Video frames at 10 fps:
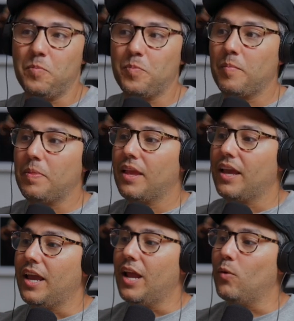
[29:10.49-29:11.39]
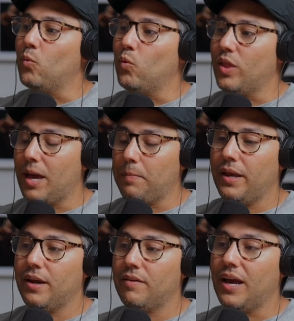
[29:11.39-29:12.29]
Yeah. And when that
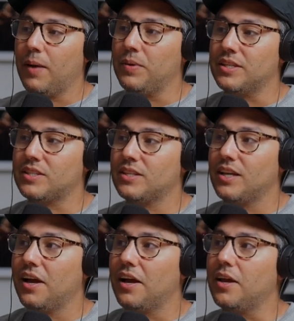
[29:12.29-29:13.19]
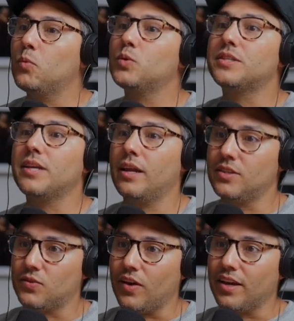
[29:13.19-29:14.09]
payoff happens, it was
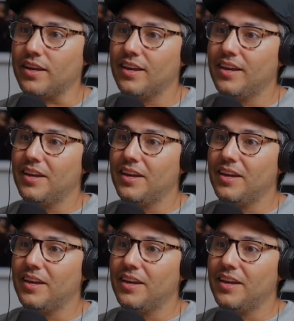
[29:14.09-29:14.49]
satisfying.